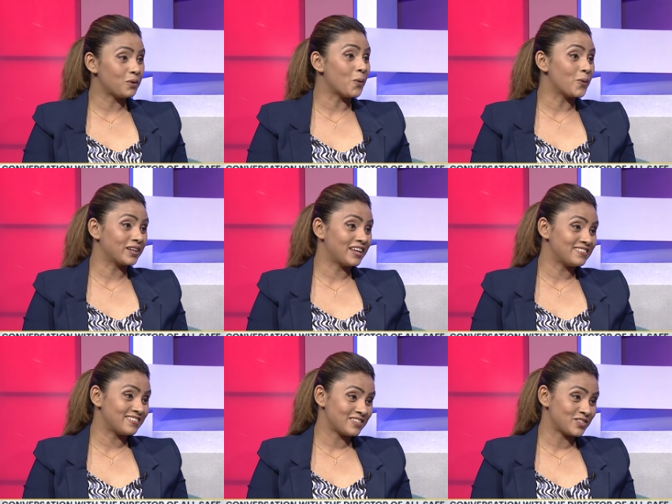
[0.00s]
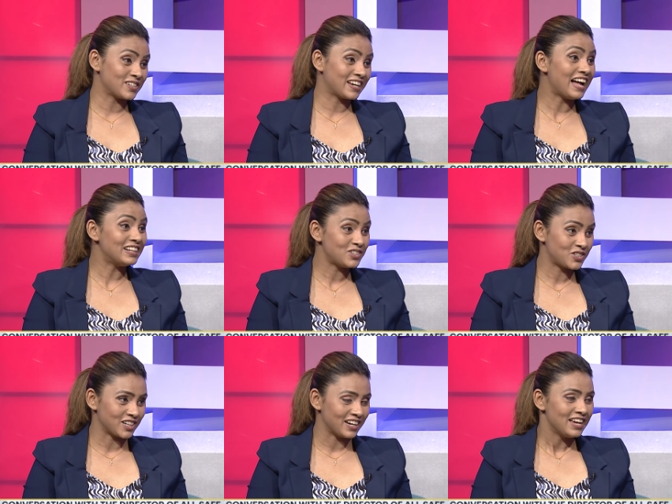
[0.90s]
your organization
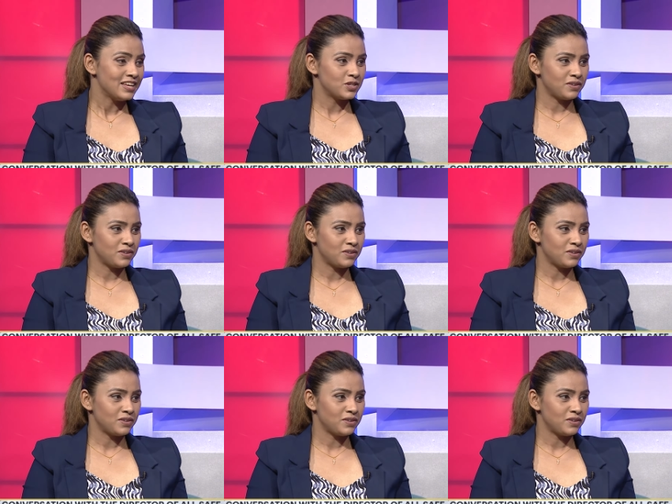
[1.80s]
culture. Exactly.